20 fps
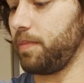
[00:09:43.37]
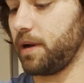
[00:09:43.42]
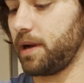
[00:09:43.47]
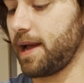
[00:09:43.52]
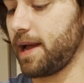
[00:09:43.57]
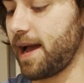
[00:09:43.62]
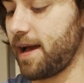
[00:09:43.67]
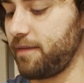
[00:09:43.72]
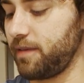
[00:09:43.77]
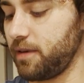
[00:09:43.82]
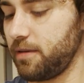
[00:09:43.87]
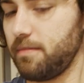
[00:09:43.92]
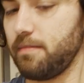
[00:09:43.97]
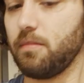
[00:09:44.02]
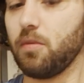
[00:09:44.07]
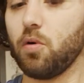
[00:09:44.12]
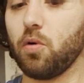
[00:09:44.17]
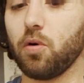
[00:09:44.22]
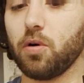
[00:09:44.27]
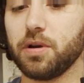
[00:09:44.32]
but having
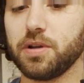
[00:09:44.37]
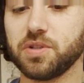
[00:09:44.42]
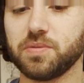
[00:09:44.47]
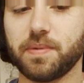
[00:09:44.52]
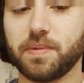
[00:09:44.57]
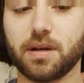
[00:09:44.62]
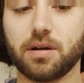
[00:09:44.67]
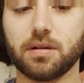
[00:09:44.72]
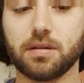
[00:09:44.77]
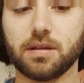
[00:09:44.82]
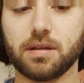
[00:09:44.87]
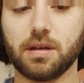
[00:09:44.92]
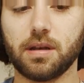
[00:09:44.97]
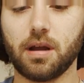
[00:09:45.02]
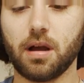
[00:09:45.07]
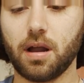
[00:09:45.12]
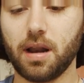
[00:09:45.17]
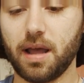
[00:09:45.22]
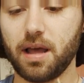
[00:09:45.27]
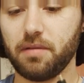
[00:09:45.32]
more is better than
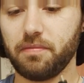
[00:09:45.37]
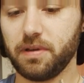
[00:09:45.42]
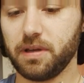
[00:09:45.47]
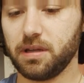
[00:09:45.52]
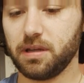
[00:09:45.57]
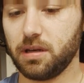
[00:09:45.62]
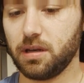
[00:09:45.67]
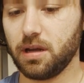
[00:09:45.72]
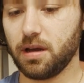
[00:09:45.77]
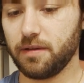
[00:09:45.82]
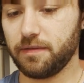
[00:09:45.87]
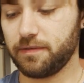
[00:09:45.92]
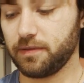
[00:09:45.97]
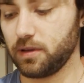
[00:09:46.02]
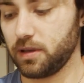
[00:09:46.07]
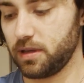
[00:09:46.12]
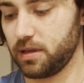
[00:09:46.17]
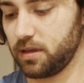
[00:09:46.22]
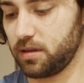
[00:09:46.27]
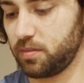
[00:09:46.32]
not having enough
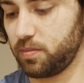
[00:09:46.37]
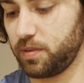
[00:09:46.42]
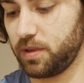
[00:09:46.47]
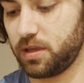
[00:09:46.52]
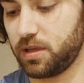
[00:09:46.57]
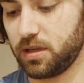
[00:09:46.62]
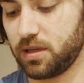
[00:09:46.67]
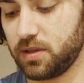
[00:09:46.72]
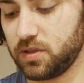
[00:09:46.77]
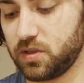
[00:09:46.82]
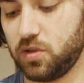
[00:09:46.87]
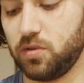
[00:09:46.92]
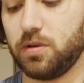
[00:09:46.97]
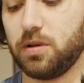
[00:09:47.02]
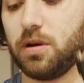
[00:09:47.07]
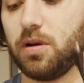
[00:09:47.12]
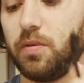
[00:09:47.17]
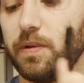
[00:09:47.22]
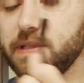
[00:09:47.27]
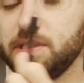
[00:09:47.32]
length, because you
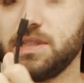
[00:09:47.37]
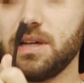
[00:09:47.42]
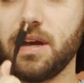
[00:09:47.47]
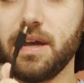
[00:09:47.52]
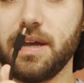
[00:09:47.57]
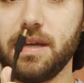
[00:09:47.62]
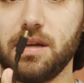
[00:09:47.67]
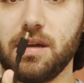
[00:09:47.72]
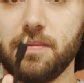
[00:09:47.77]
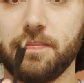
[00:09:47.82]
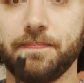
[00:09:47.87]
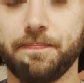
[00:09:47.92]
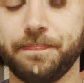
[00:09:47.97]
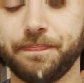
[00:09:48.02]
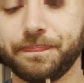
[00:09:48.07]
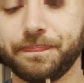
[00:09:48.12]
can always tie it up,